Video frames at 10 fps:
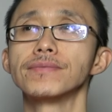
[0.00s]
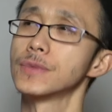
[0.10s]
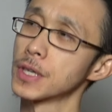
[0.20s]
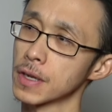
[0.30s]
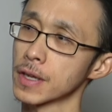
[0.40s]

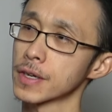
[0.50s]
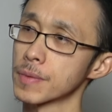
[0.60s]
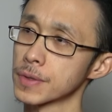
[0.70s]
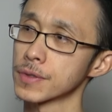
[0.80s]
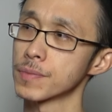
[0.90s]
did I like
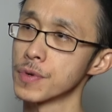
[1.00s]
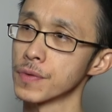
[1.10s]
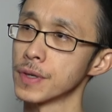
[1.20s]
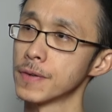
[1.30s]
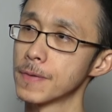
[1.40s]
about this
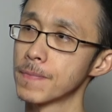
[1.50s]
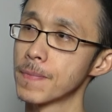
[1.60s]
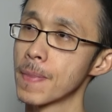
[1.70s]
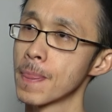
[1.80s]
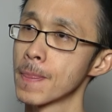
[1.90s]
movie?
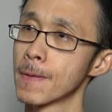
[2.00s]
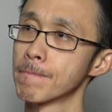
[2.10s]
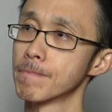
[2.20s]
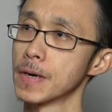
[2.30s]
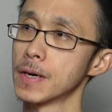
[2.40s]

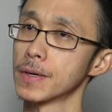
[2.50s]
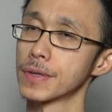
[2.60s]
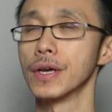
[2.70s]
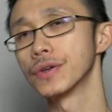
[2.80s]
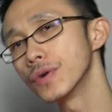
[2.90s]
Uh,
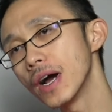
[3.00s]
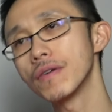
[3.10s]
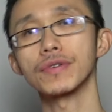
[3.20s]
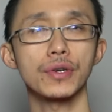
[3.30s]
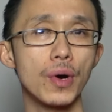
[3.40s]
they do
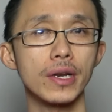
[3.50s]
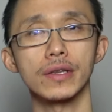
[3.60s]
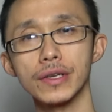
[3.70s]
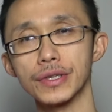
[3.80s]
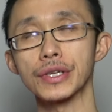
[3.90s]
have a quite a
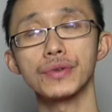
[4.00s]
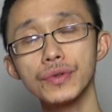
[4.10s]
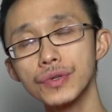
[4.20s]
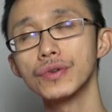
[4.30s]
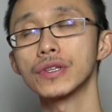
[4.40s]
little, they do
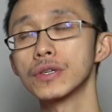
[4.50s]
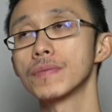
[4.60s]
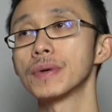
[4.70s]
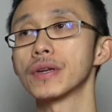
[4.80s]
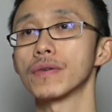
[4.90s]
do a little
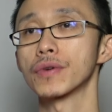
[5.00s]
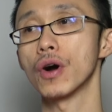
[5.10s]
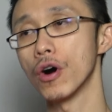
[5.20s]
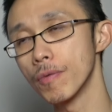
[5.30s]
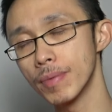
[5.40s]
bit of
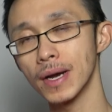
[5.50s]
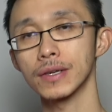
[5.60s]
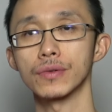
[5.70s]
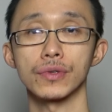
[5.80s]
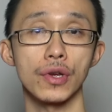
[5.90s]

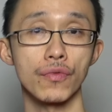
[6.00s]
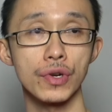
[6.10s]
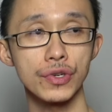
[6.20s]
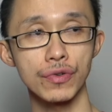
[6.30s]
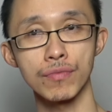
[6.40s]
callback to the
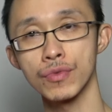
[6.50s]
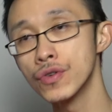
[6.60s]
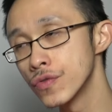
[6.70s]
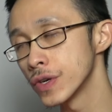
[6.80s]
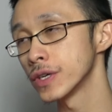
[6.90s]
original
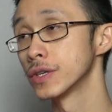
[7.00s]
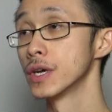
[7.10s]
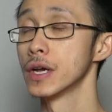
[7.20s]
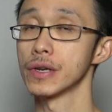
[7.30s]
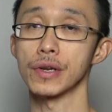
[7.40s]
movie.
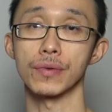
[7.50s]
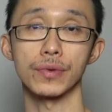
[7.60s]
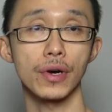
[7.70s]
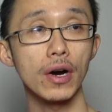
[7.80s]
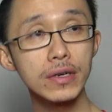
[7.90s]
They do
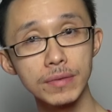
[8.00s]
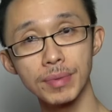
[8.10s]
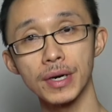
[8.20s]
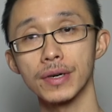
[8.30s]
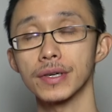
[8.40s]
talk
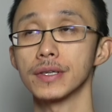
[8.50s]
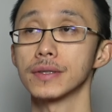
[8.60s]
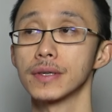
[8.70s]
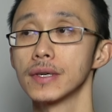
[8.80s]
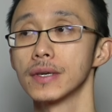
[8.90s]
about
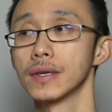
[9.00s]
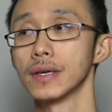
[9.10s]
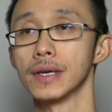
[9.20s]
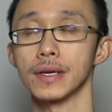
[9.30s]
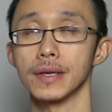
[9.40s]
it.
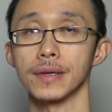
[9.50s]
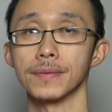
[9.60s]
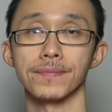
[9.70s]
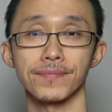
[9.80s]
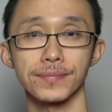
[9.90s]
And,
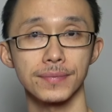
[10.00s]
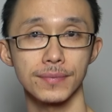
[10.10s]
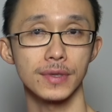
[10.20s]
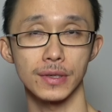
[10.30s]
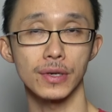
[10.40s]
and
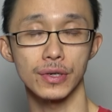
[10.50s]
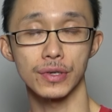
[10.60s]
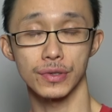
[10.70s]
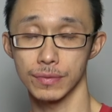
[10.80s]
you know,